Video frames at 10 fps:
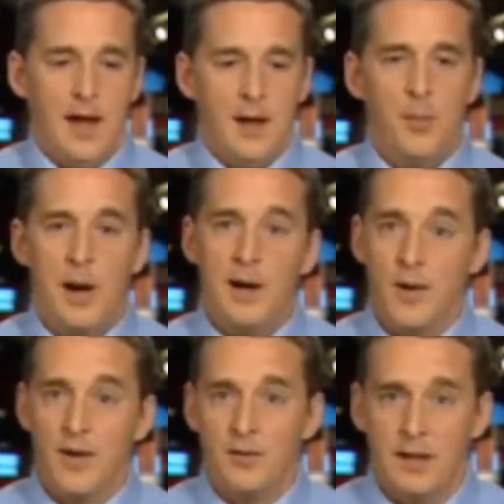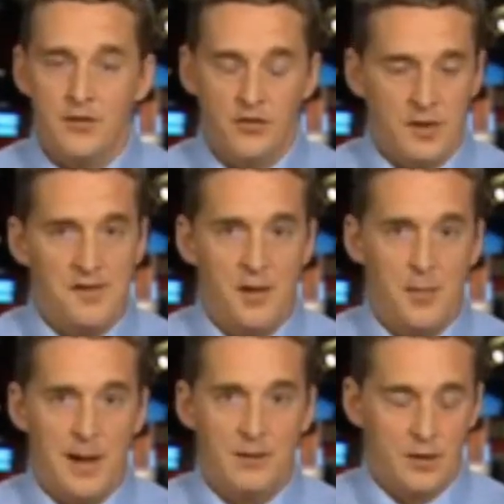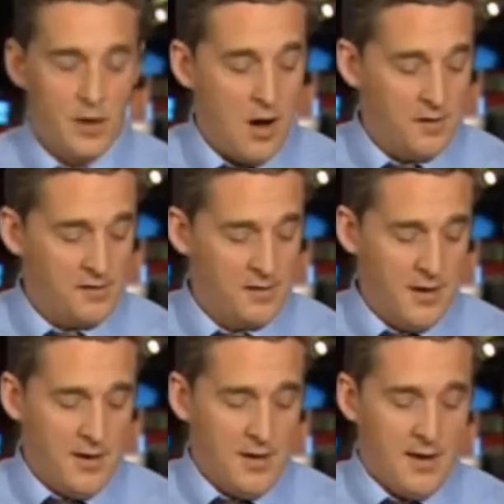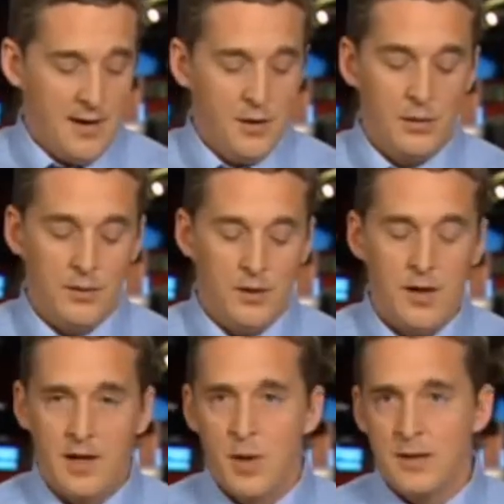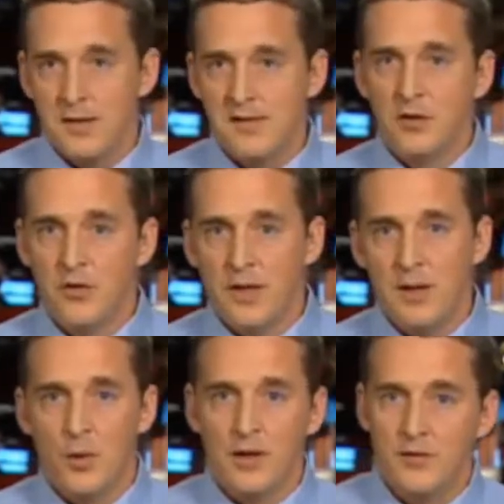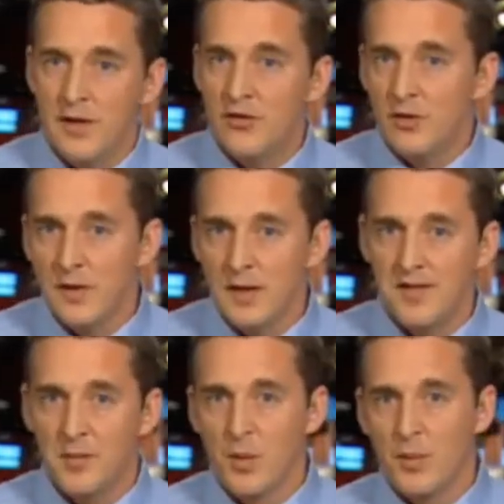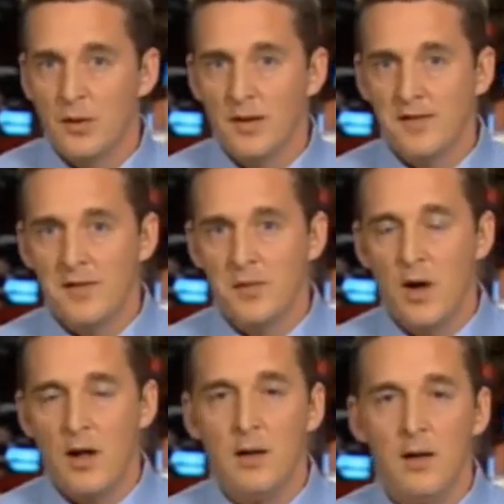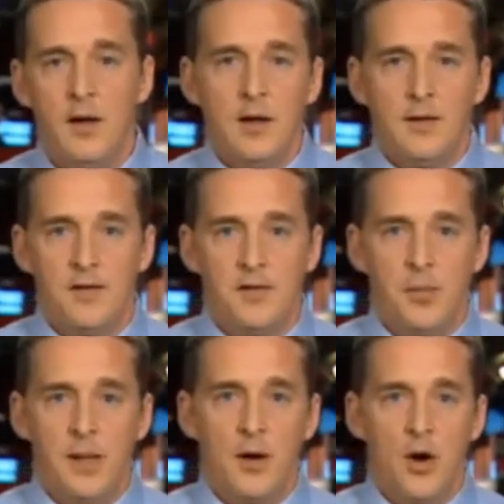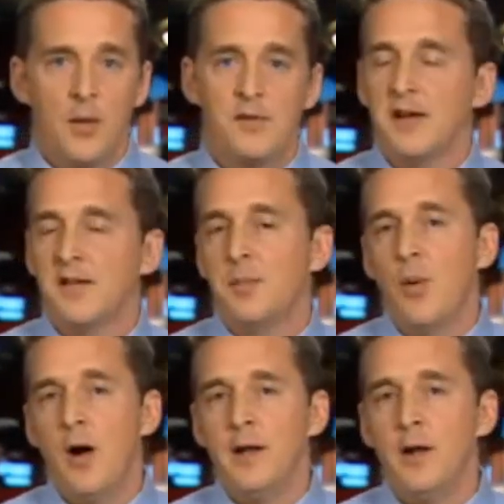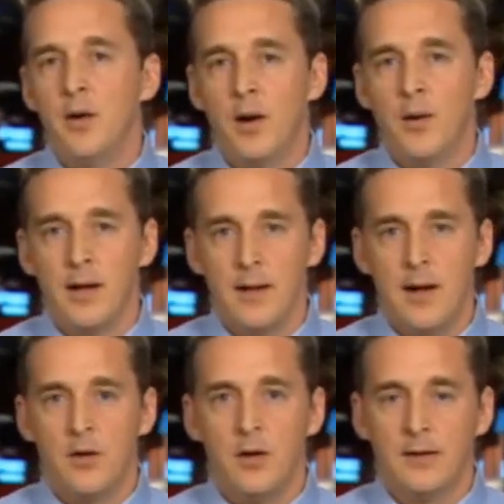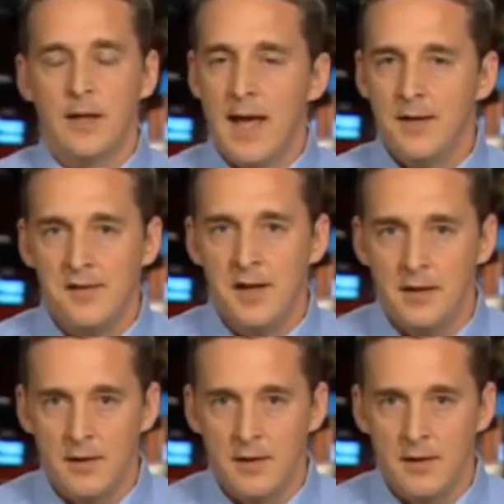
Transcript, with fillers: and by revelations about cost. Uh, you know, Lockheed Martin is still doing the more conventional things to promote this as well. There's a big arms expo on in Ottawa right now called CanSec,